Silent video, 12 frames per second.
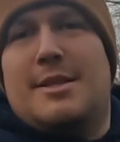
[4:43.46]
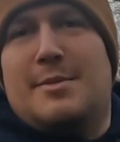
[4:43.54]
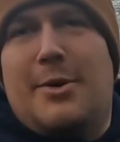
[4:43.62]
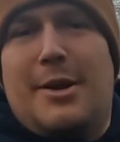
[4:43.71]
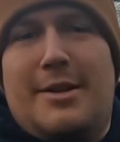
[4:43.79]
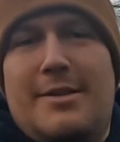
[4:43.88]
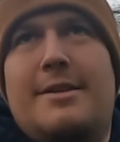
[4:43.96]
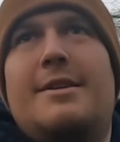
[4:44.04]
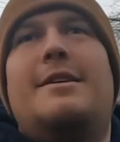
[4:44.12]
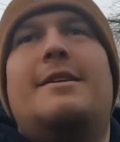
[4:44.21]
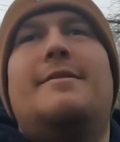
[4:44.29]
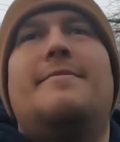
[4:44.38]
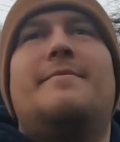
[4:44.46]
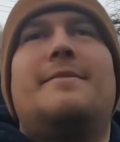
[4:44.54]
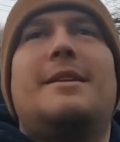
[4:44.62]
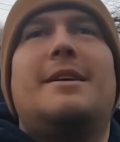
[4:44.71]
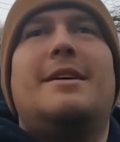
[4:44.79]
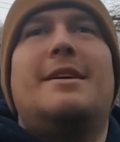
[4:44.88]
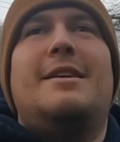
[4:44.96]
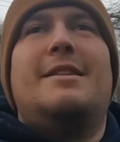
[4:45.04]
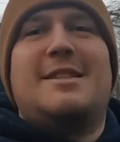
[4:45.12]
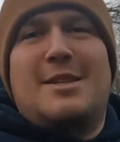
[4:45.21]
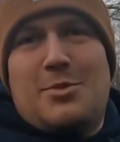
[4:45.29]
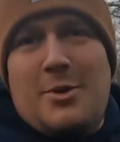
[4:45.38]
at this point.
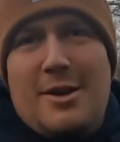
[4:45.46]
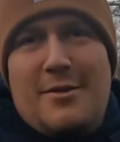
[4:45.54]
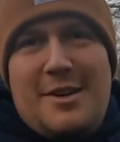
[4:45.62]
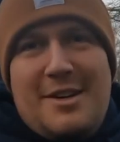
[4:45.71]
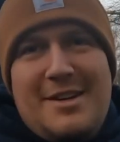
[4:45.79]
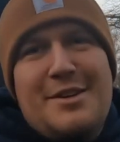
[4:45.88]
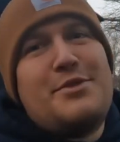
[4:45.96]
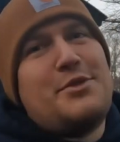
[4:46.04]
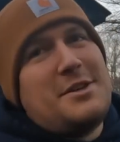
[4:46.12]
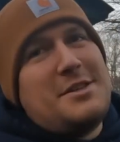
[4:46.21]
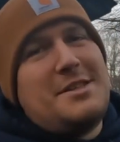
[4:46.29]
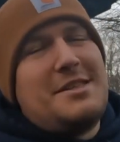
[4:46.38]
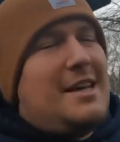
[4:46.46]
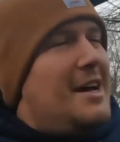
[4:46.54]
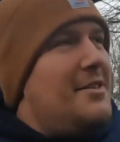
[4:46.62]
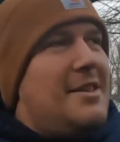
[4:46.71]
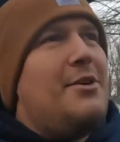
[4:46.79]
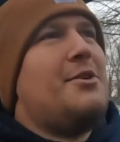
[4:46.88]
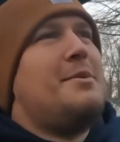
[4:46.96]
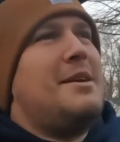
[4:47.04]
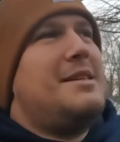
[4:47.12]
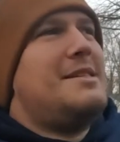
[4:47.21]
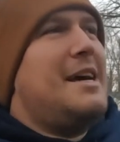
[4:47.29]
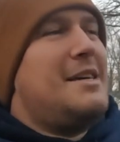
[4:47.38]
This is where I find out it freezes down. That would have
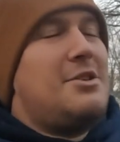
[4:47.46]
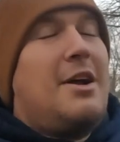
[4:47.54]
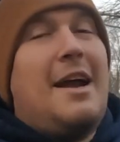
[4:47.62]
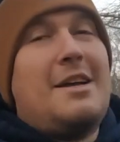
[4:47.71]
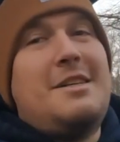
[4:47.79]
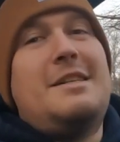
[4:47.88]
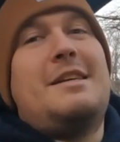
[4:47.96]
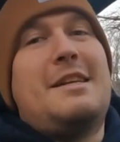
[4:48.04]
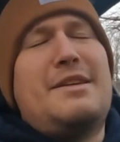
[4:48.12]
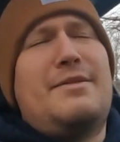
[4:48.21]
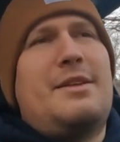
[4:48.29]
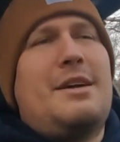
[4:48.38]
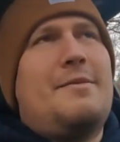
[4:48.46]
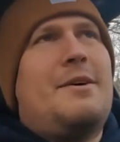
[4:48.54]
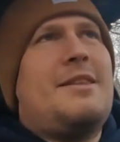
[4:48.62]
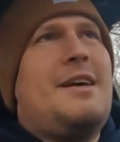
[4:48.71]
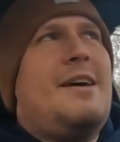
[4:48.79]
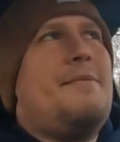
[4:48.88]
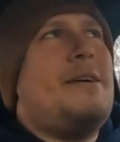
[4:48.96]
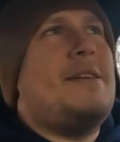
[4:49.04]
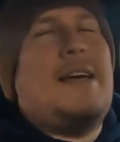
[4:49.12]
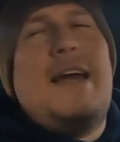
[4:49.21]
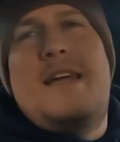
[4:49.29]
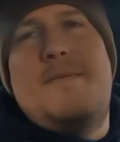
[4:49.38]
been a disaster. I actually didn't even think about that
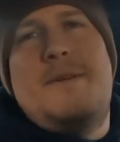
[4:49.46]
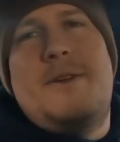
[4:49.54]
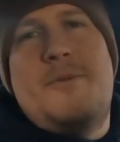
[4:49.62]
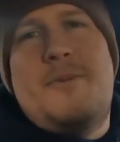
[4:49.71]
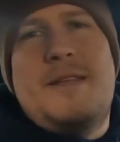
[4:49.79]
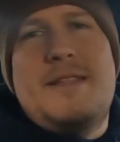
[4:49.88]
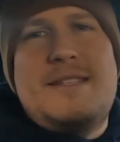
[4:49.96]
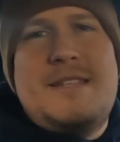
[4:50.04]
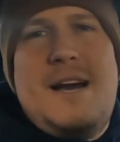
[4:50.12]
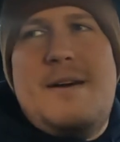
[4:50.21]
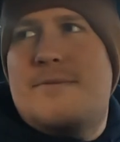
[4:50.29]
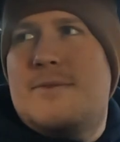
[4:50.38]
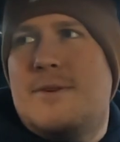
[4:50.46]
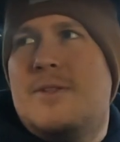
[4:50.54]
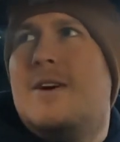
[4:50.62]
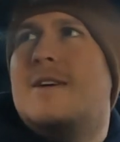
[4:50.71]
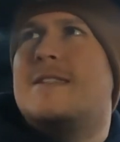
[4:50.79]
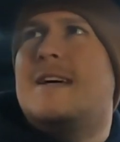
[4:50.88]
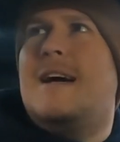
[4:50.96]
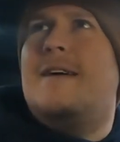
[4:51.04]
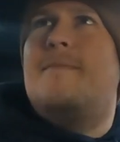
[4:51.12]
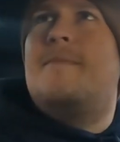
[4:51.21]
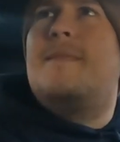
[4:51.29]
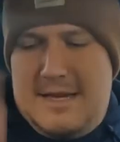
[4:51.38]
because I hadn't been opening the top for a long
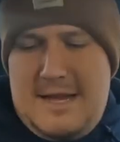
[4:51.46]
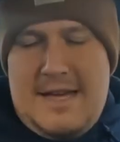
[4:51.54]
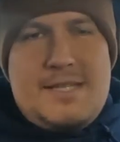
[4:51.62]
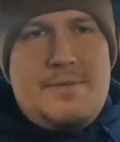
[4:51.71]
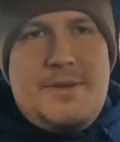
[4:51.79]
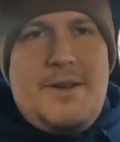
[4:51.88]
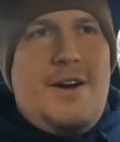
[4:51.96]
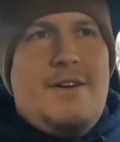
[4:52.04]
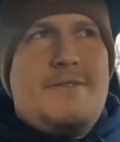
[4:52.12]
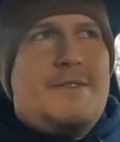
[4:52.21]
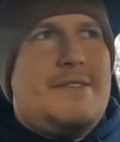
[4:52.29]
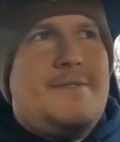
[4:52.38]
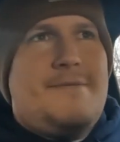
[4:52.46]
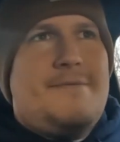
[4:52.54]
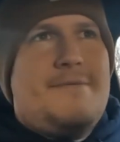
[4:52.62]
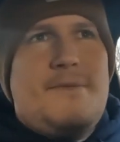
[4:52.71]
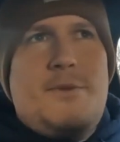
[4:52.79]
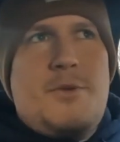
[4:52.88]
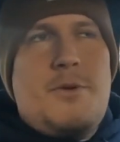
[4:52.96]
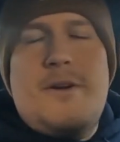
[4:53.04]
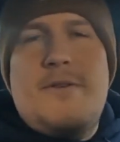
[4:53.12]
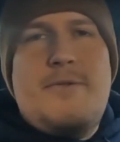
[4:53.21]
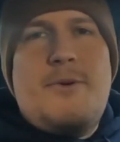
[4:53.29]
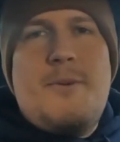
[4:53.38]
time. It hasn't been off in 3
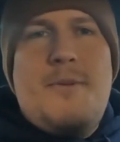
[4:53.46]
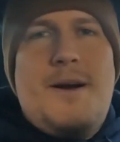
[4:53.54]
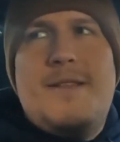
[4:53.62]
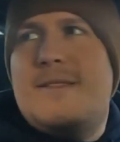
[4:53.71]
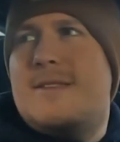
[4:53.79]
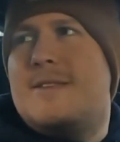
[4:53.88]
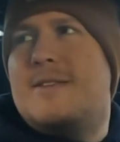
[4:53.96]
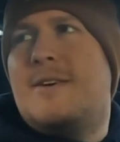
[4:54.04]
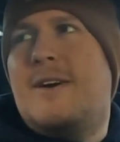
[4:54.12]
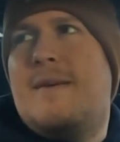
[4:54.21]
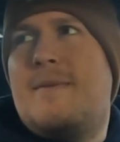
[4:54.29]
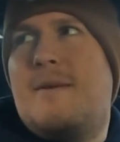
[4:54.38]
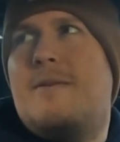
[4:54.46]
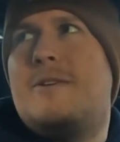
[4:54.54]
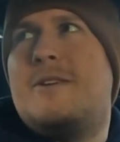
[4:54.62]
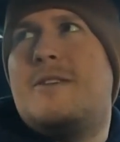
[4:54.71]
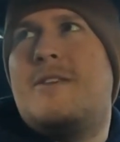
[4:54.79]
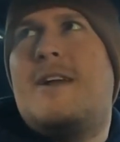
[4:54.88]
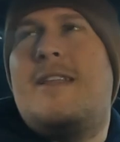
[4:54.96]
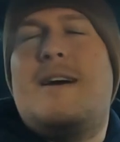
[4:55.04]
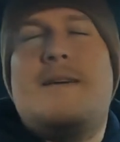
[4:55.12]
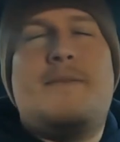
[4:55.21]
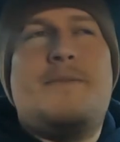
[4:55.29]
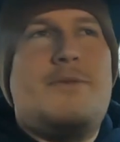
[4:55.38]
or 4 months, so I probably should have thought of
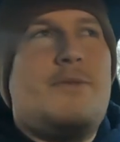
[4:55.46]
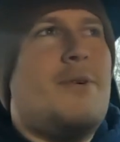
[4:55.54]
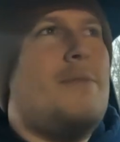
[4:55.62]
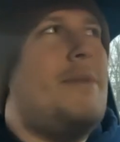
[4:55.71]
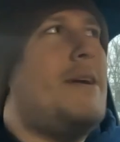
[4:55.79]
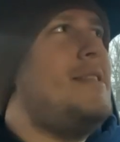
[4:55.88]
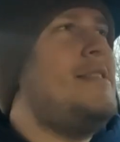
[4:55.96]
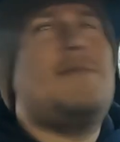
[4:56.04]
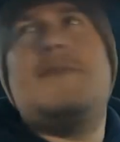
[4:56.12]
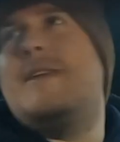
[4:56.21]
that before making this